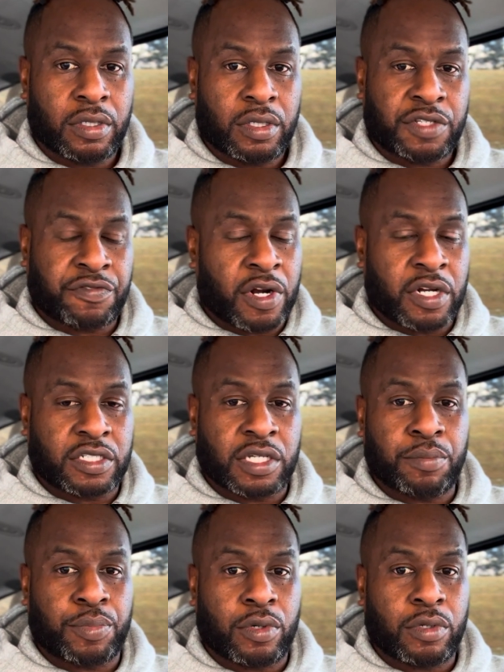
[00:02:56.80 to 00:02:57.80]
It's very
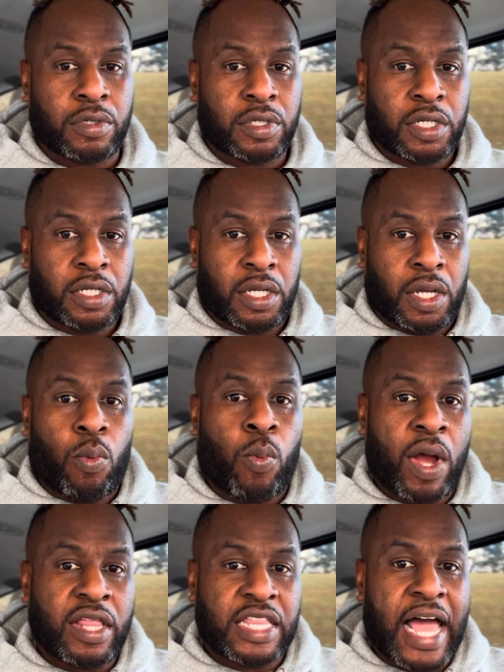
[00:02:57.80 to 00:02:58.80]
simple.
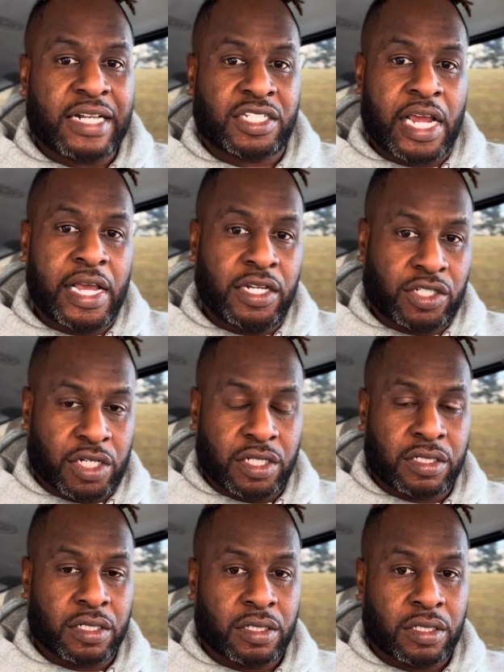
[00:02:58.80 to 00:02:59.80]
When that
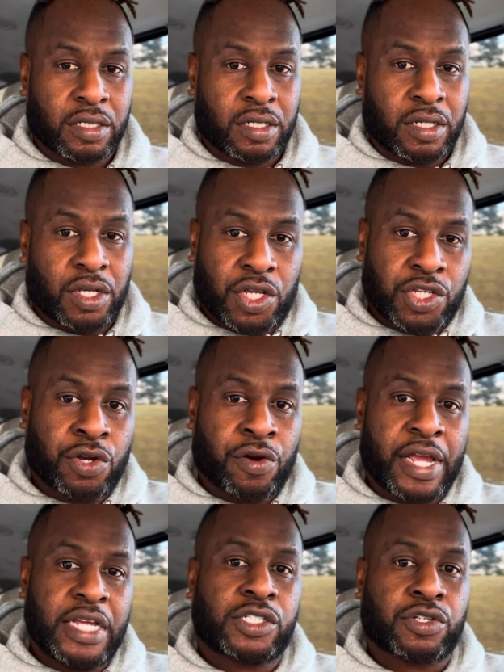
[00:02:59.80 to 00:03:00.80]
changes, your
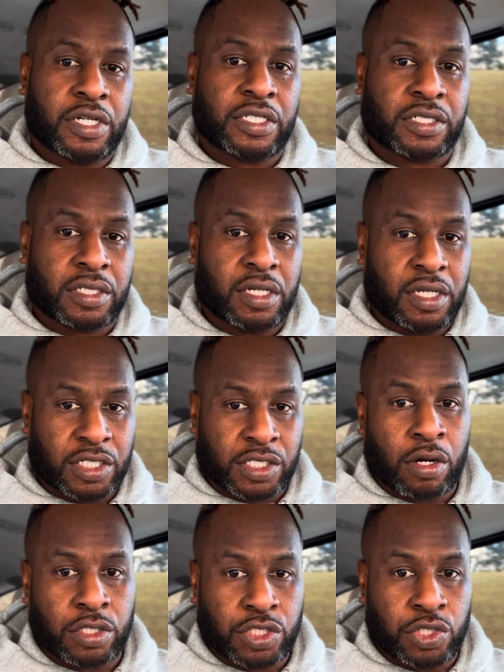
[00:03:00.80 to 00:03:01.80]
interest
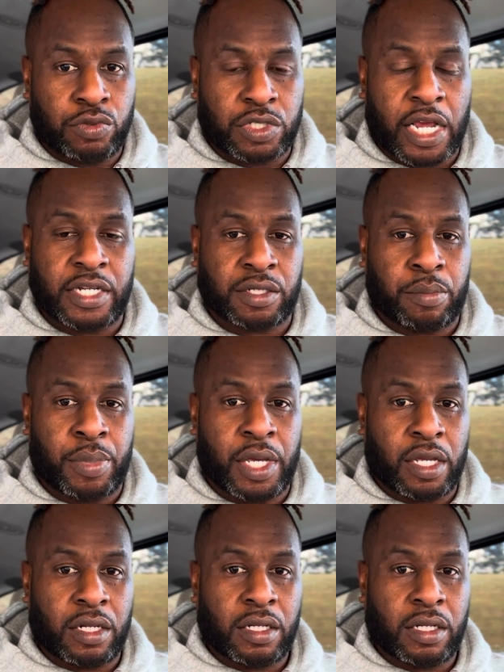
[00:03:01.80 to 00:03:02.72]
starts to change a bit.